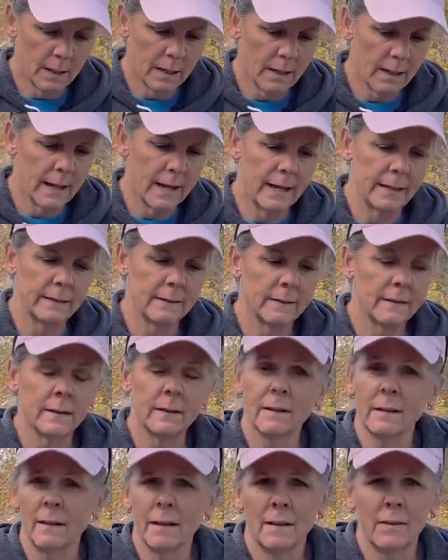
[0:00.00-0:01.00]
and
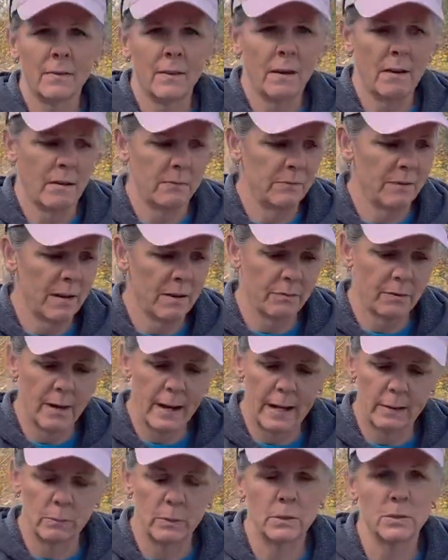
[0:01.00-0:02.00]
I've never
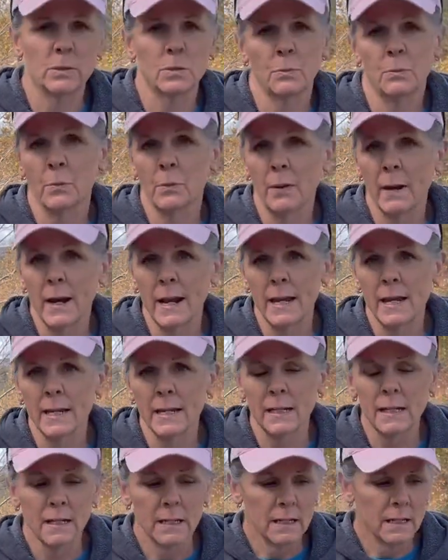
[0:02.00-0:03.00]
had one to
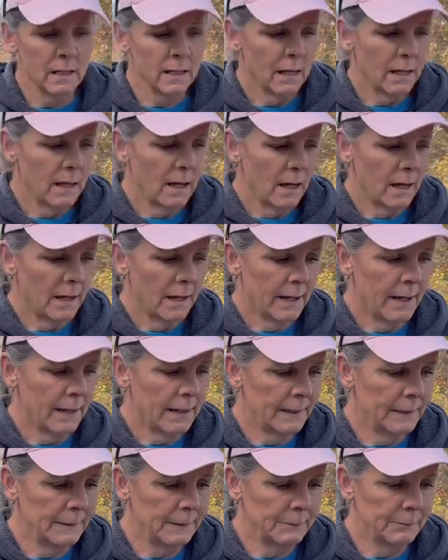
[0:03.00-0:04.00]
break.
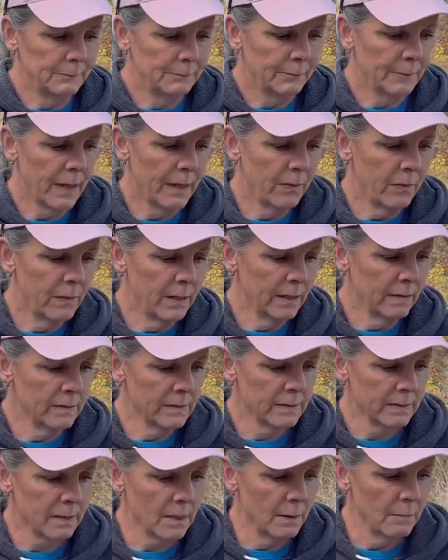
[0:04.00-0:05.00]
I think
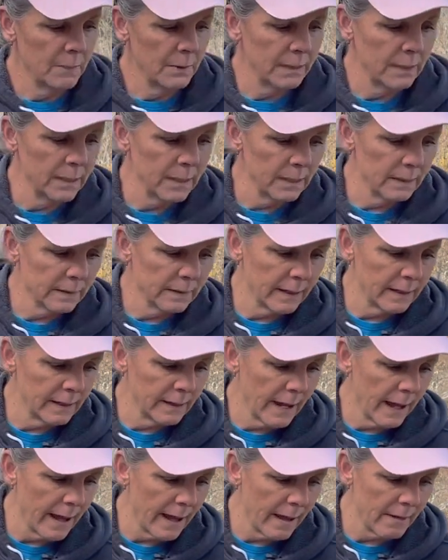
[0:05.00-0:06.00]
this company,
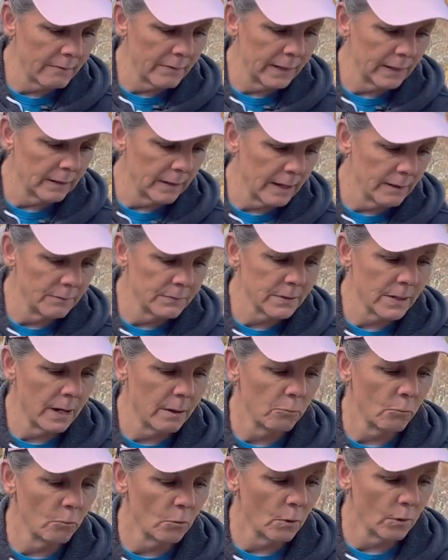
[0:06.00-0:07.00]
they have a
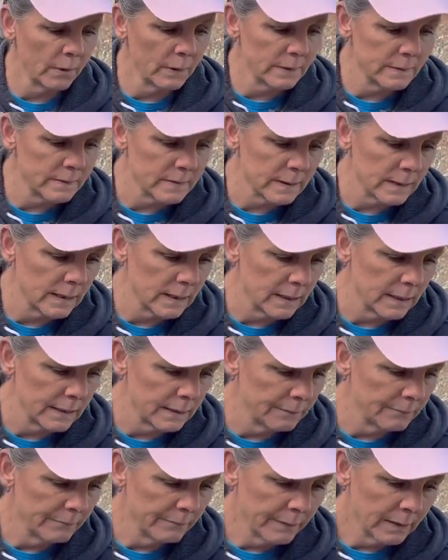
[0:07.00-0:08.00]
lifetime
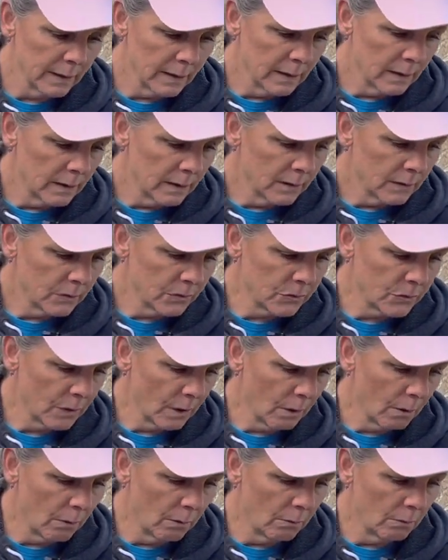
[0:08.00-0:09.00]
warranty.
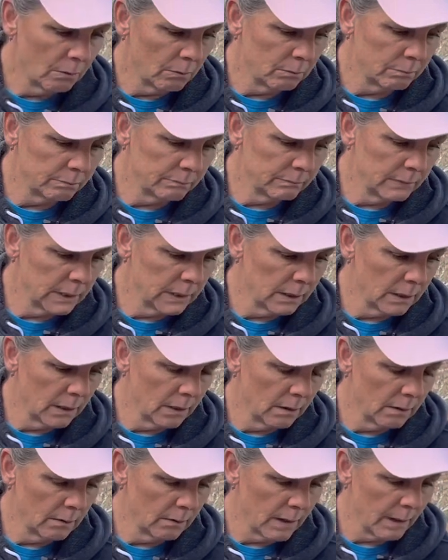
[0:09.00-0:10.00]
So, you
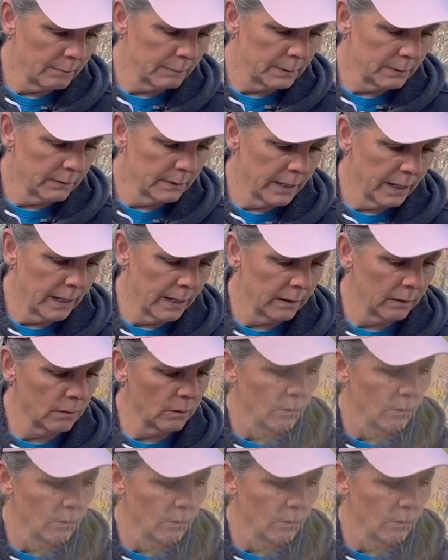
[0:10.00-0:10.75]
know, I mean, you can't go